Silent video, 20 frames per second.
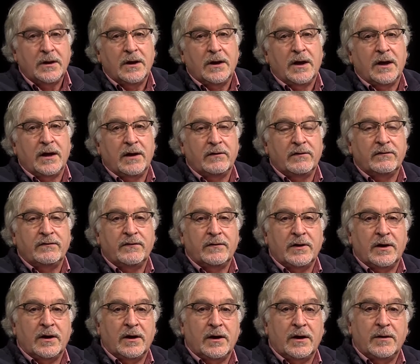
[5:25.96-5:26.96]
have
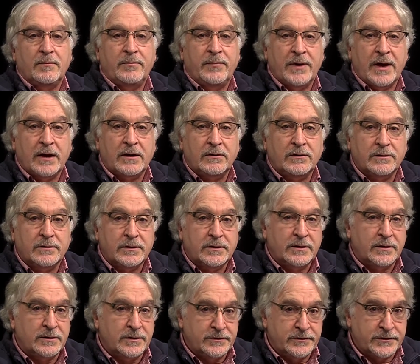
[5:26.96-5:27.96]
battled
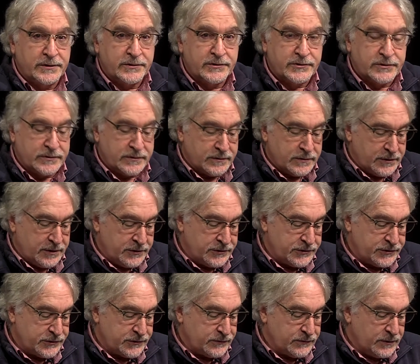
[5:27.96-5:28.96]
an addiction
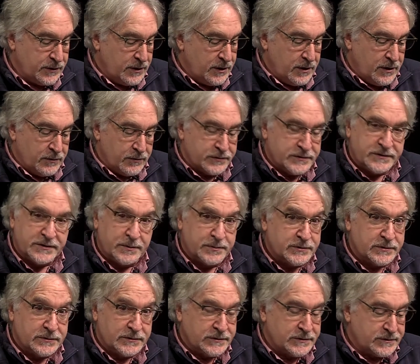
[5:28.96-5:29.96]
issue,
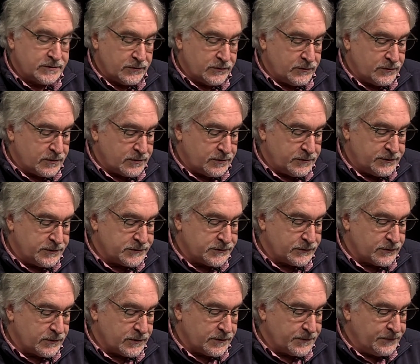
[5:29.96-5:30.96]
substance
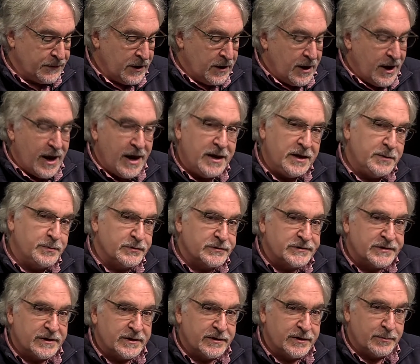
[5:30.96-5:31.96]
disorder.
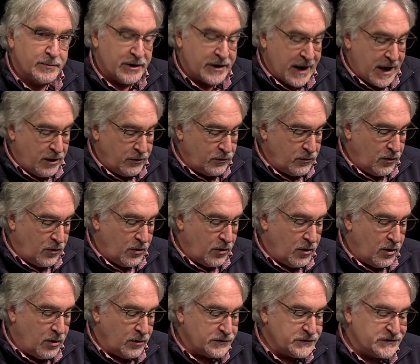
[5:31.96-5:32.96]
80% of them on
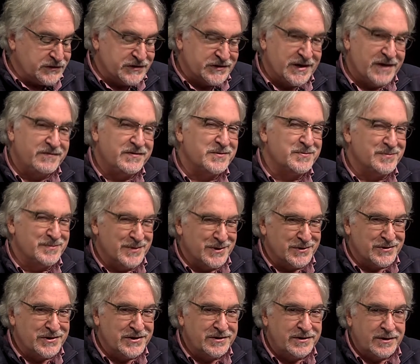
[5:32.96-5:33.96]
alcohol, 7
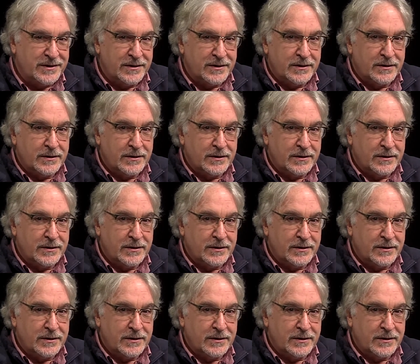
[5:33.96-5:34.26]
million